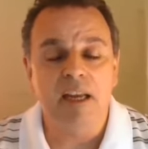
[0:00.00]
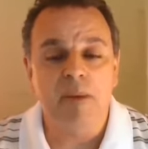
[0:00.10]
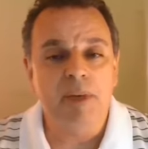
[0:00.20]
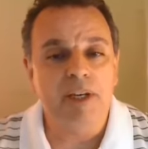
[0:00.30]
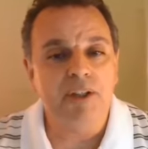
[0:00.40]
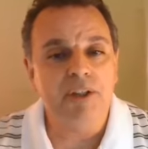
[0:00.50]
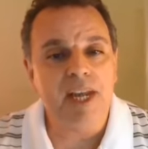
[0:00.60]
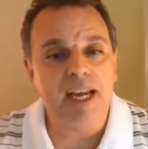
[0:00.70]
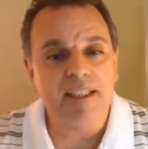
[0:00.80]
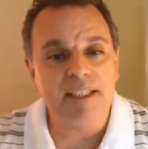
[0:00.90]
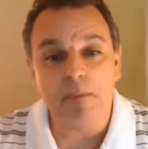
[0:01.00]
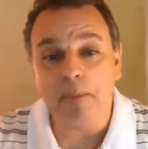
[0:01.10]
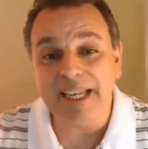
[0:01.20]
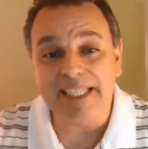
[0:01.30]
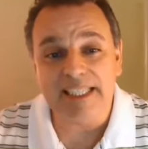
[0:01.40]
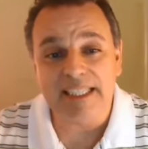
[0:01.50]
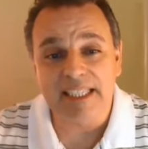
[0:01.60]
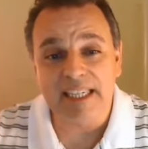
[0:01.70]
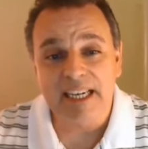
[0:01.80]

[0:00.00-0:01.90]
because ye ask amiss,